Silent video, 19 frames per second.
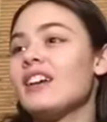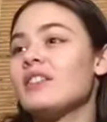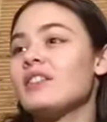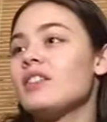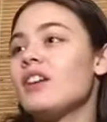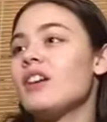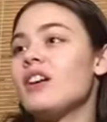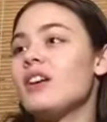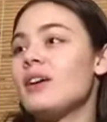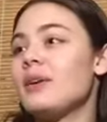
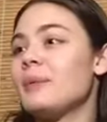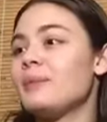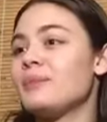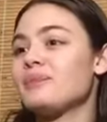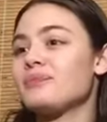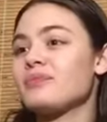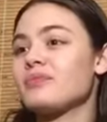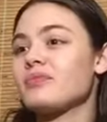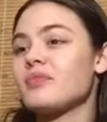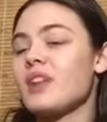um
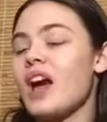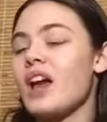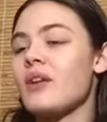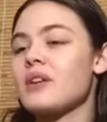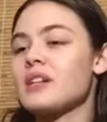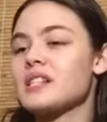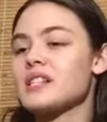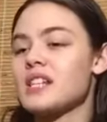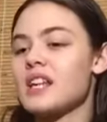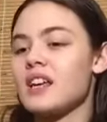how do
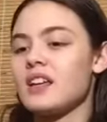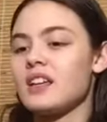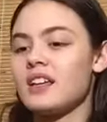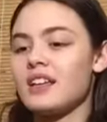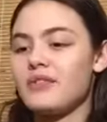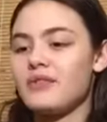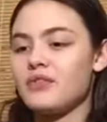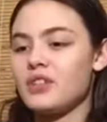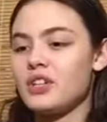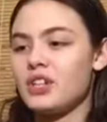I say it?
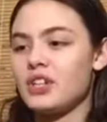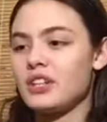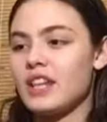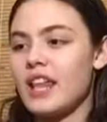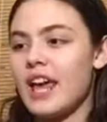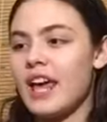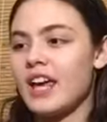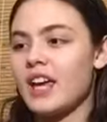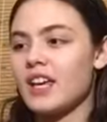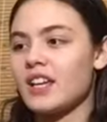If you're
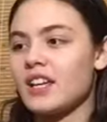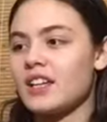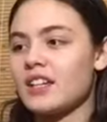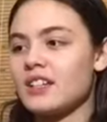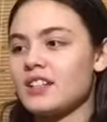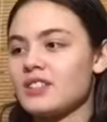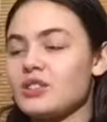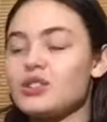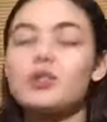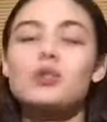like
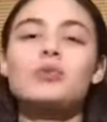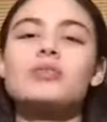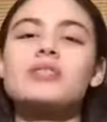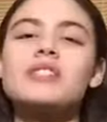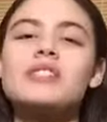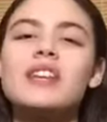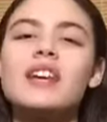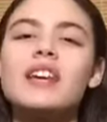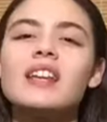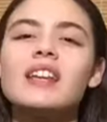too
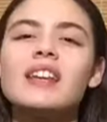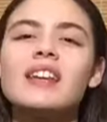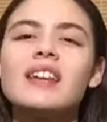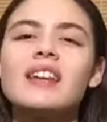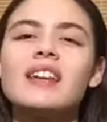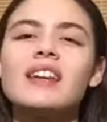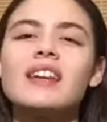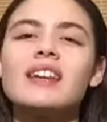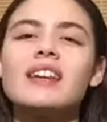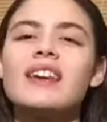
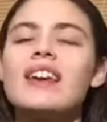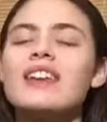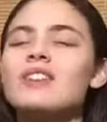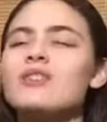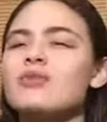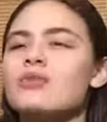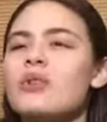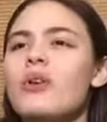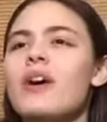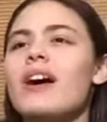skinny and you
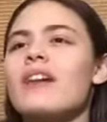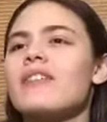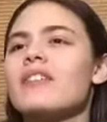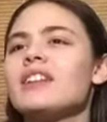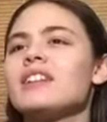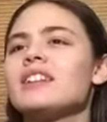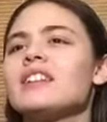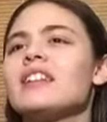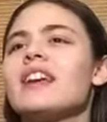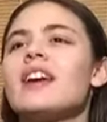don't have
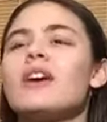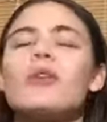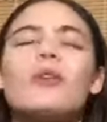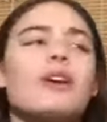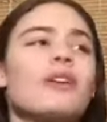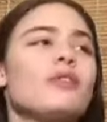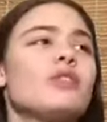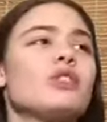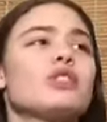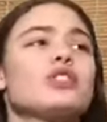anything or
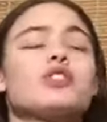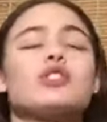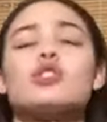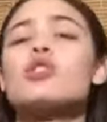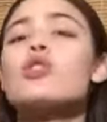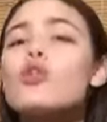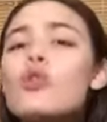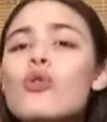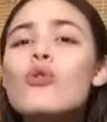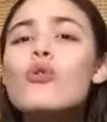if you're
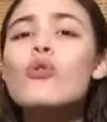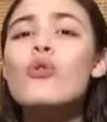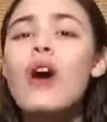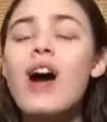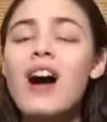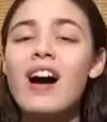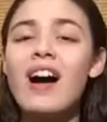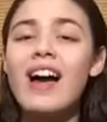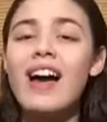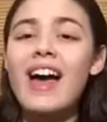too
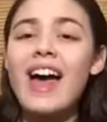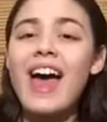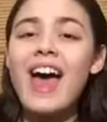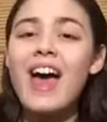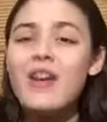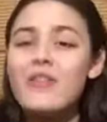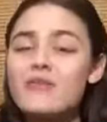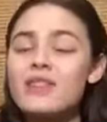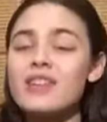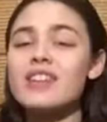
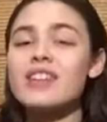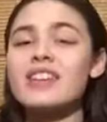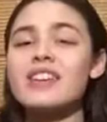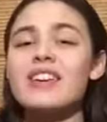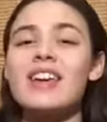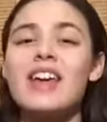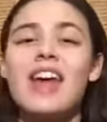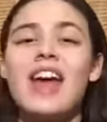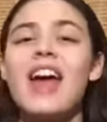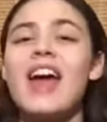
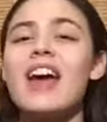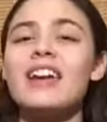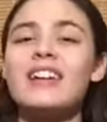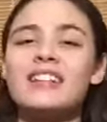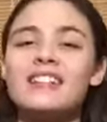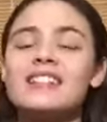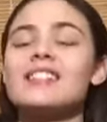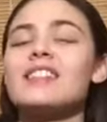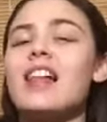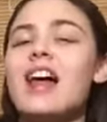heavy and
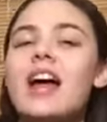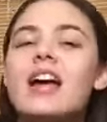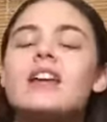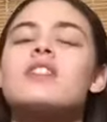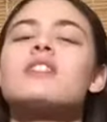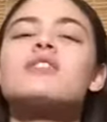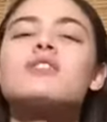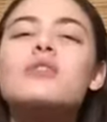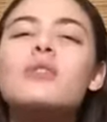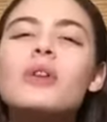it's like,
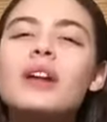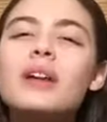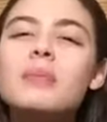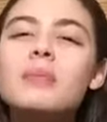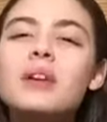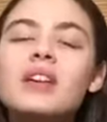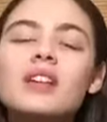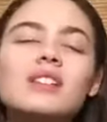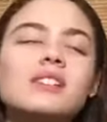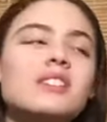you know what I
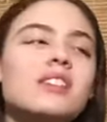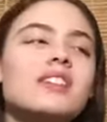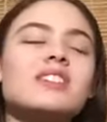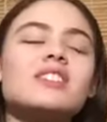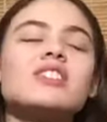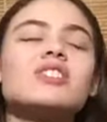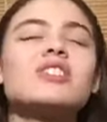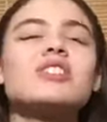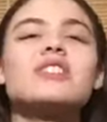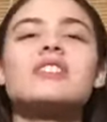mean?
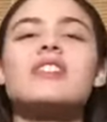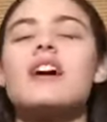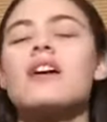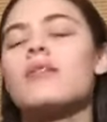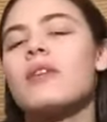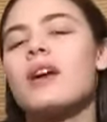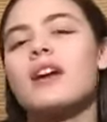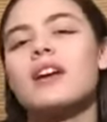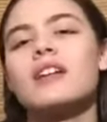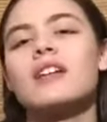It's just not
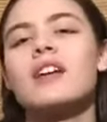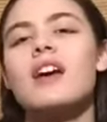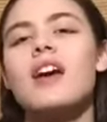right.